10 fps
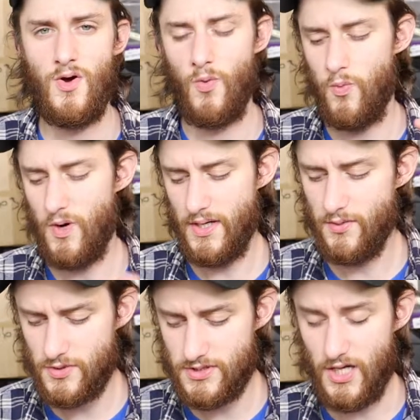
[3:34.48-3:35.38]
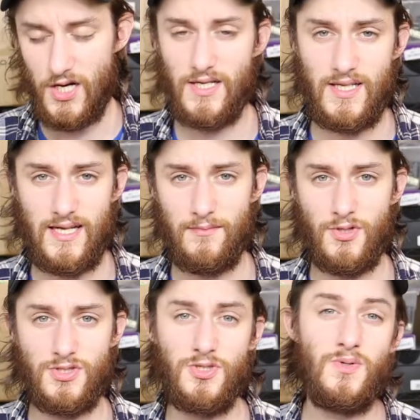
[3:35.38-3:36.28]
One was on
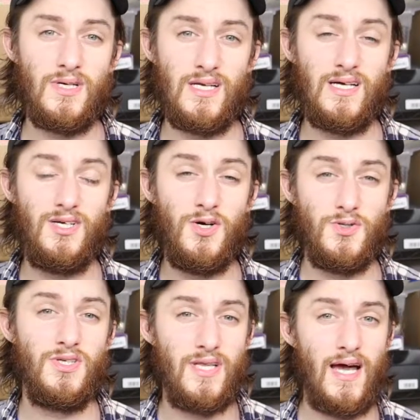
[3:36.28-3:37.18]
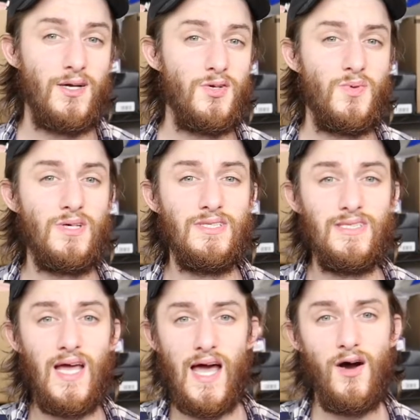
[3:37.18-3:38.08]
camera, so we're gonna go to that Goodwill
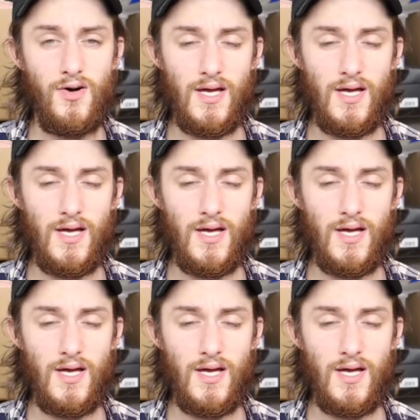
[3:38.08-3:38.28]
now,